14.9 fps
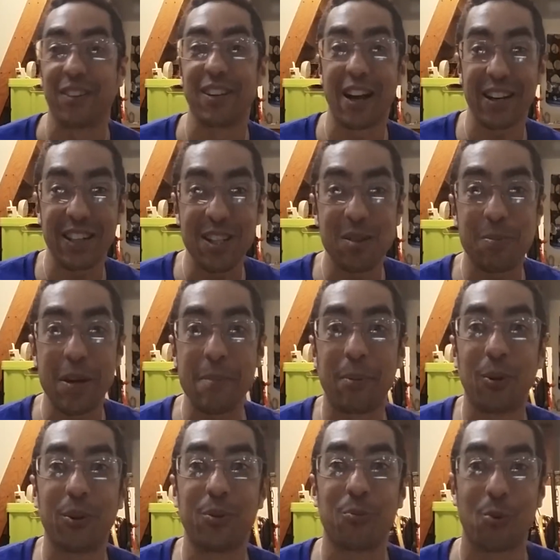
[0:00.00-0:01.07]
a lot of these
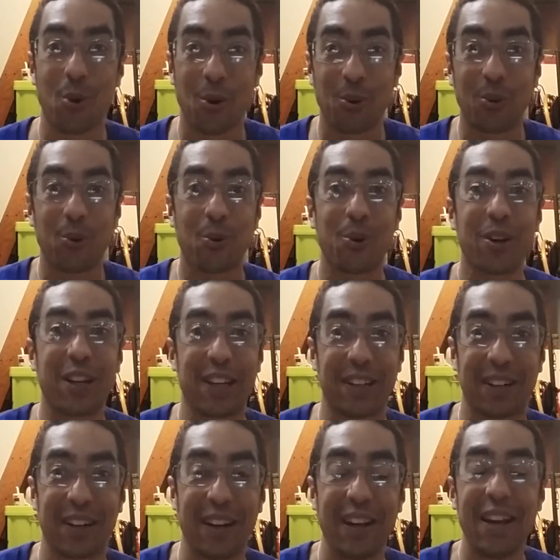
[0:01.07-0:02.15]
people in rural
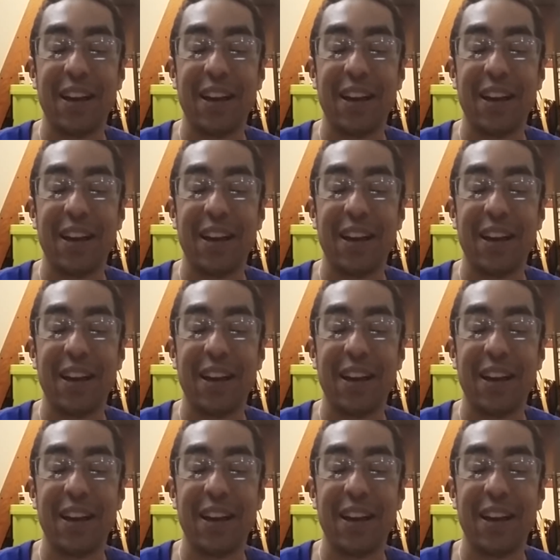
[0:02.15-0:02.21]
Oregon,